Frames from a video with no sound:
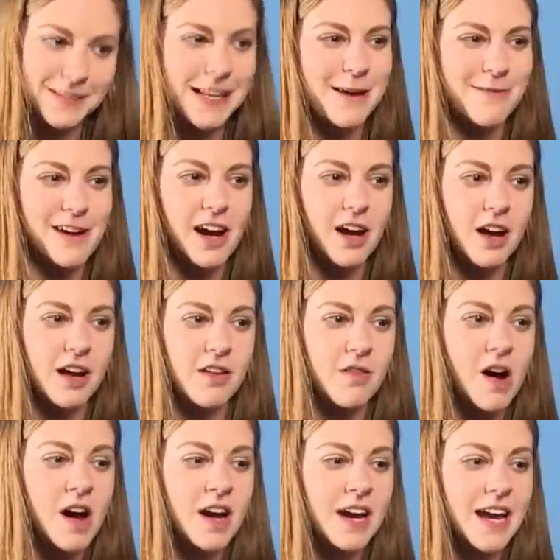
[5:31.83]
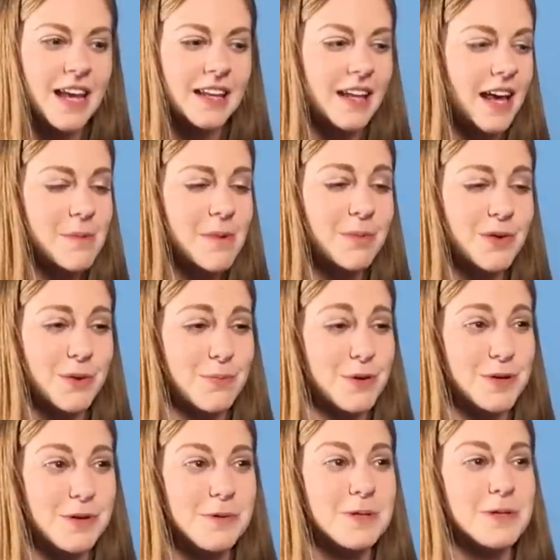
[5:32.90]
whenever I got it wrong. And I remember the
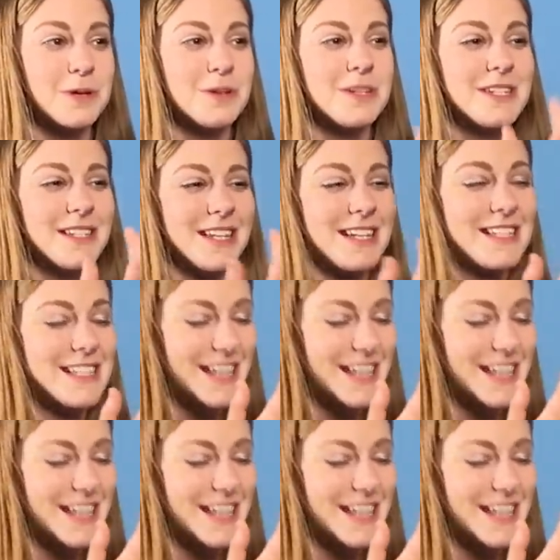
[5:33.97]
producer just like